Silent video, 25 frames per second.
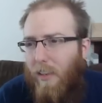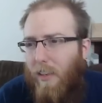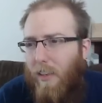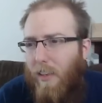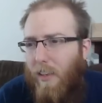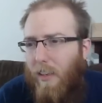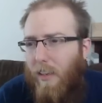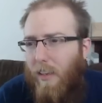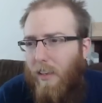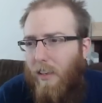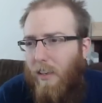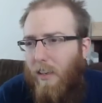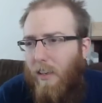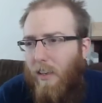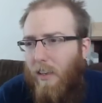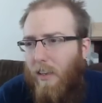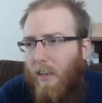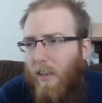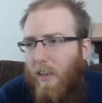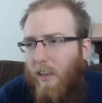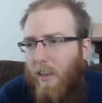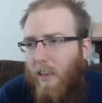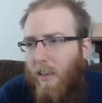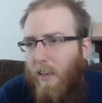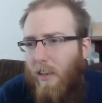
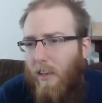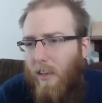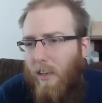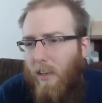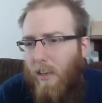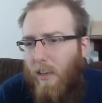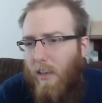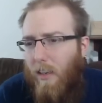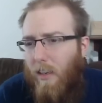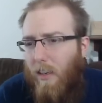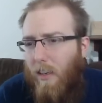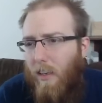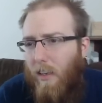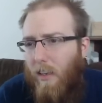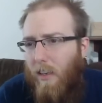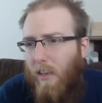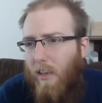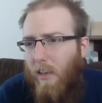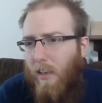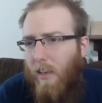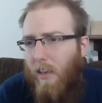(silence)